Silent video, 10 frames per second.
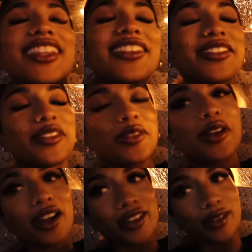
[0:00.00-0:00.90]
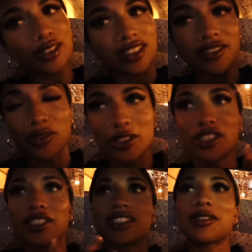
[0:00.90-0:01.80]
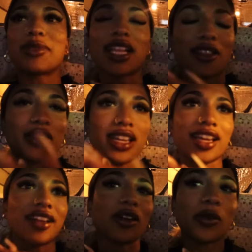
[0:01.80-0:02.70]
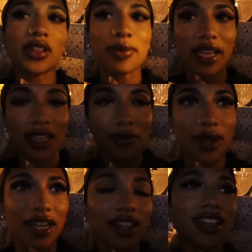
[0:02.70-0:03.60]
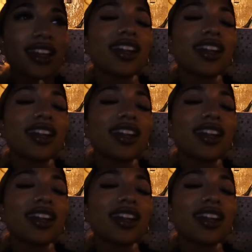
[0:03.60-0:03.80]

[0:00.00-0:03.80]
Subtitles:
There's no card holder, unfortunately, but that's okay. I can always buy that back.